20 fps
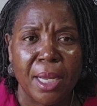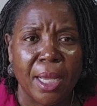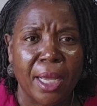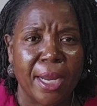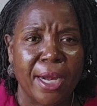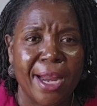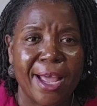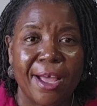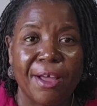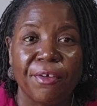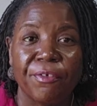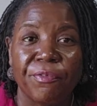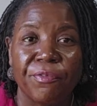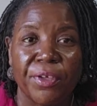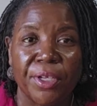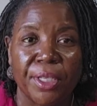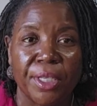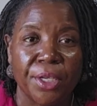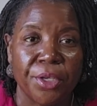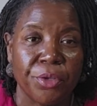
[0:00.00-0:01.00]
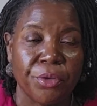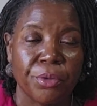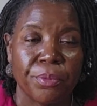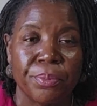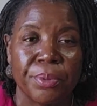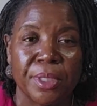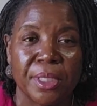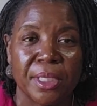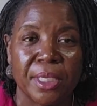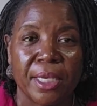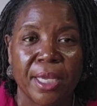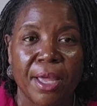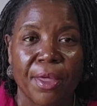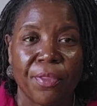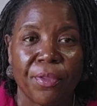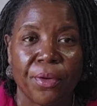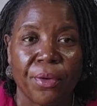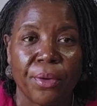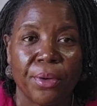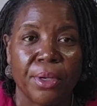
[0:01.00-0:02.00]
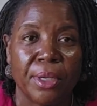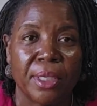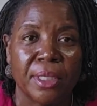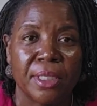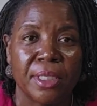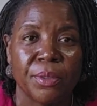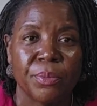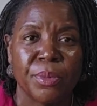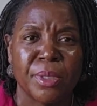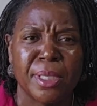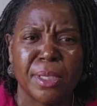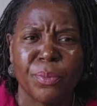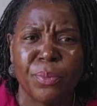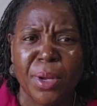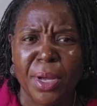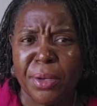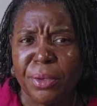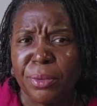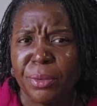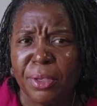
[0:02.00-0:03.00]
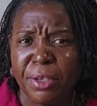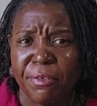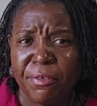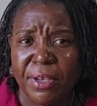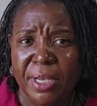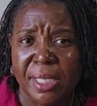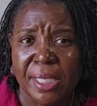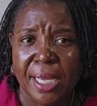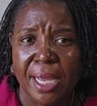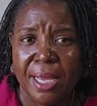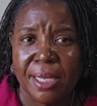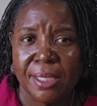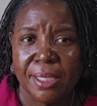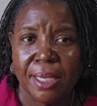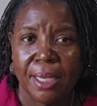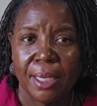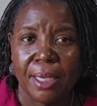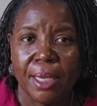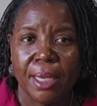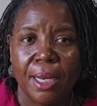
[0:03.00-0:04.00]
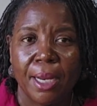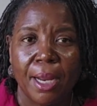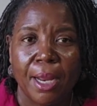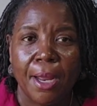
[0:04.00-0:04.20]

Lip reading: An outfit that you would put together and someone said, wow, you look fantastic.